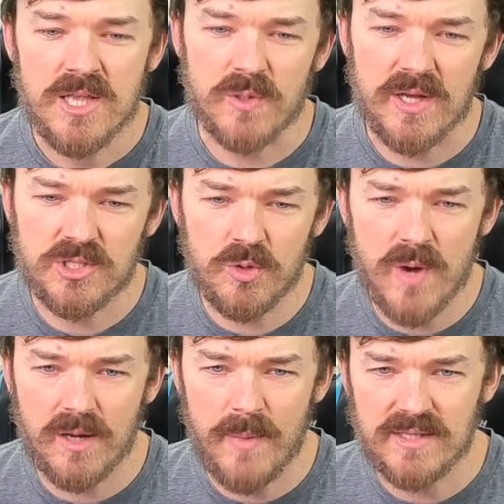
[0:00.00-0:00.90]
So I do
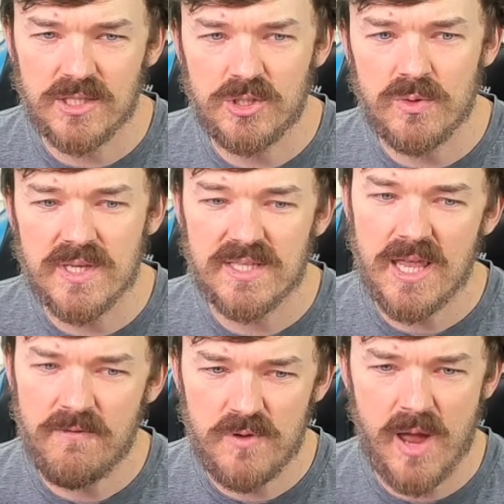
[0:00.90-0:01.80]
recommend to do this
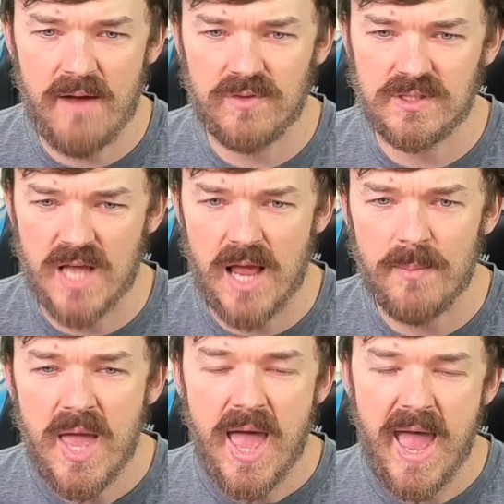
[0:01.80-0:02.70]
if you have the
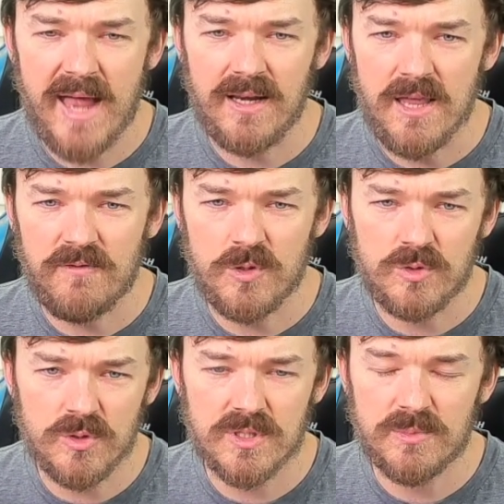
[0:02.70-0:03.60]
time, and if you
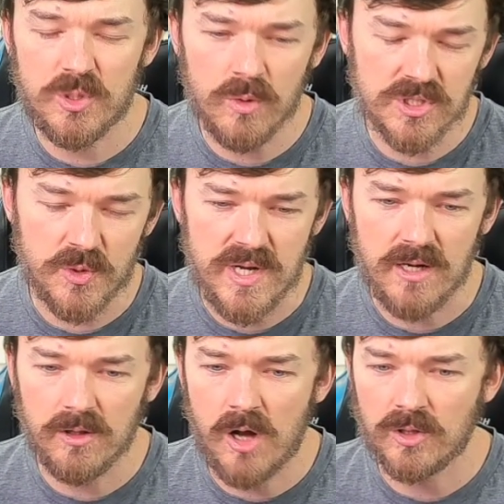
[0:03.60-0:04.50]
do some dual
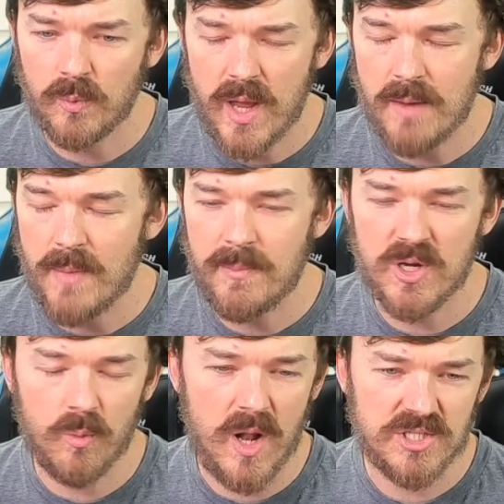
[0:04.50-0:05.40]
screening along the way. Maybe
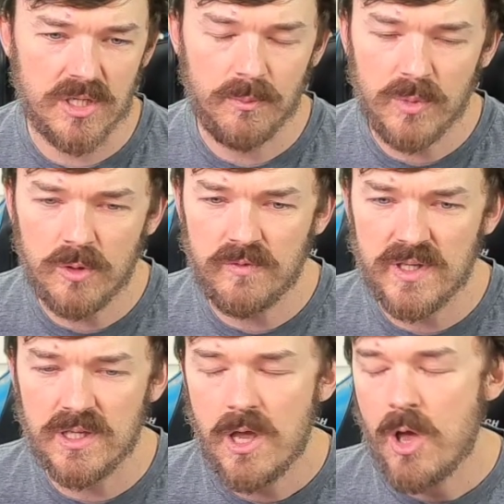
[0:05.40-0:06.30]
you're watching a
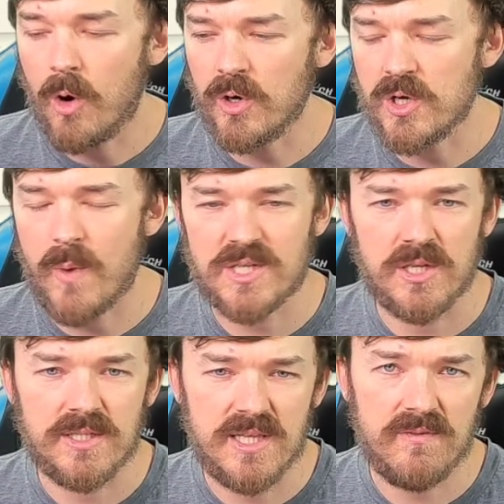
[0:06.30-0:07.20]
movie or you're
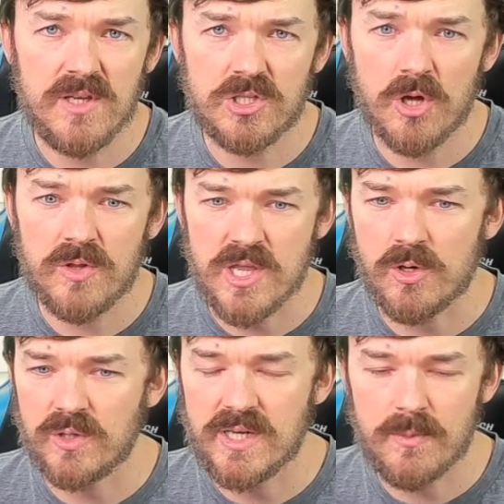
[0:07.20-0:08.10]
watching a TV show that you
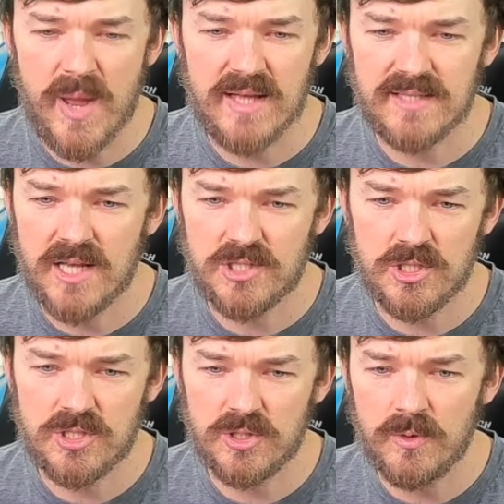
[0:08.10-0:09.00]
don't need to pay
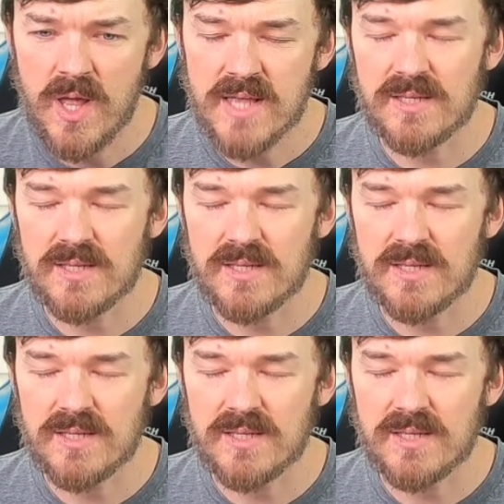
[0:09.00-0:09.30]
attention to.